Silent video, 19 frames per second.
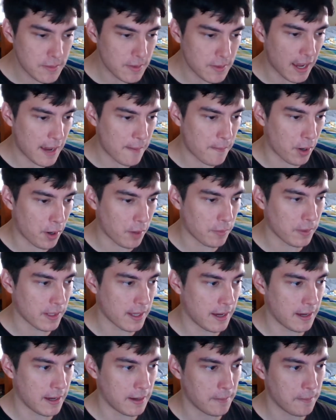probably
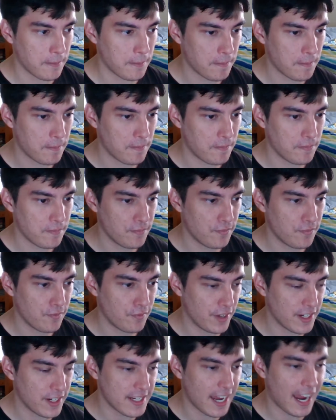a
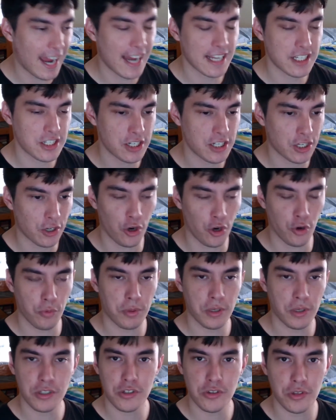fantastic
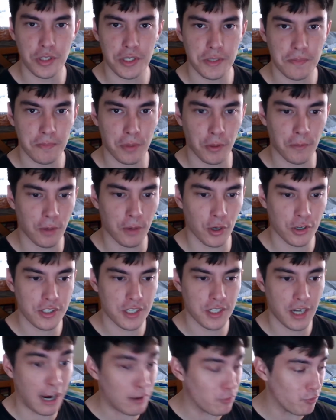opener to this box
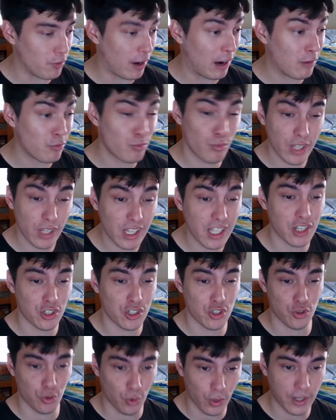set. I really
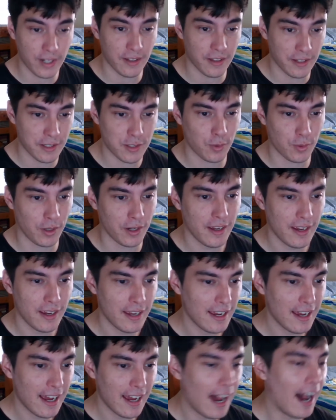enjoyed this one.
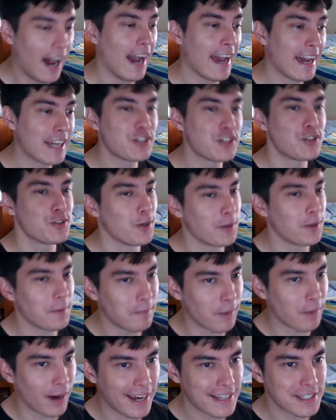I had certain
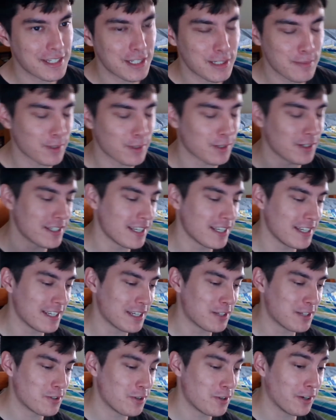biases because there's a
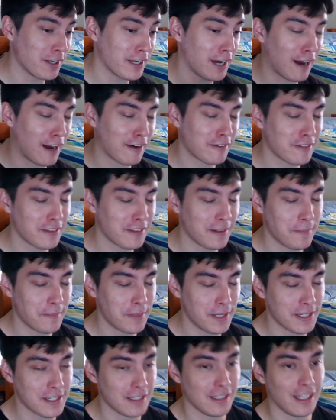certain character that
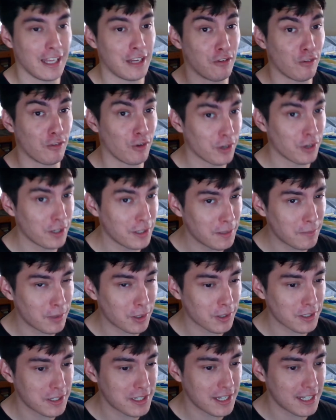appears later on in the
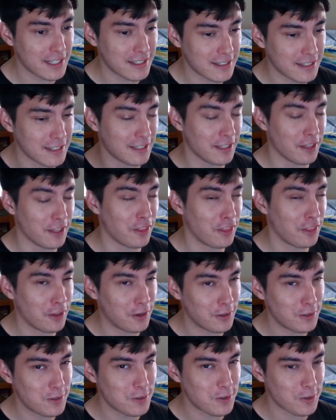box set, in the
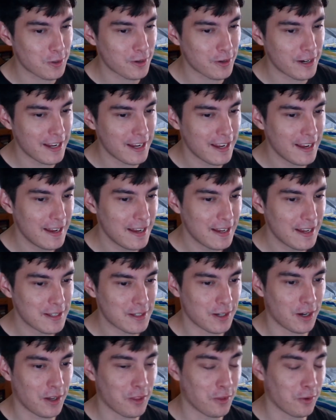3rd story. So
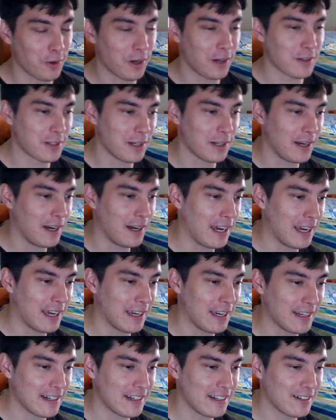I thought I was going
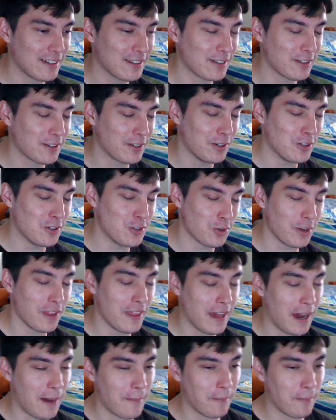to enjoy that